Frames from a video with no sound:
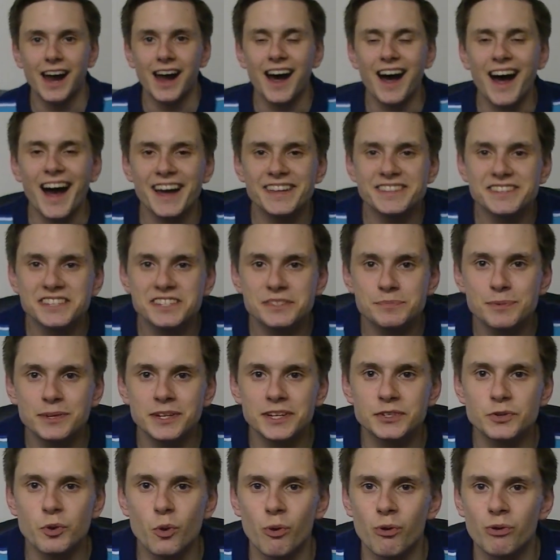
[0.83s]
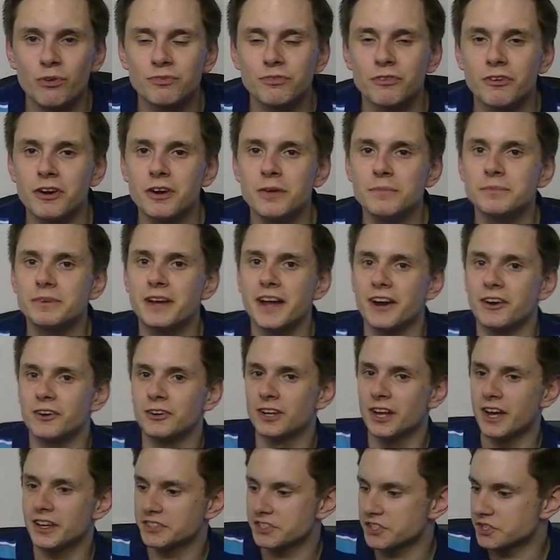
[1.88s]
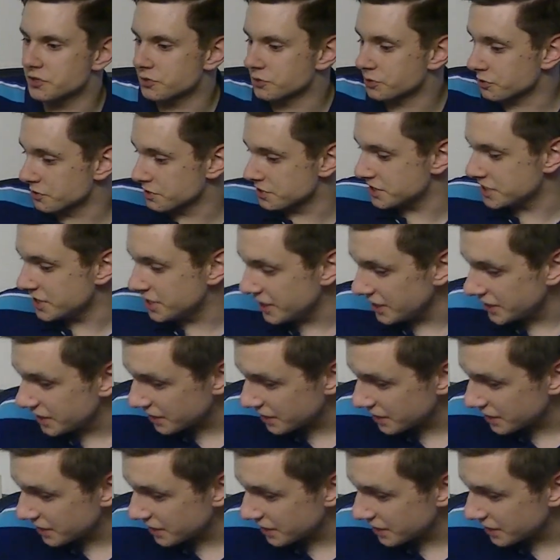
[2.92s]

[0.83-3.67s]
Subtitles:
Hi, this is Billy Core from Carolina Circle City.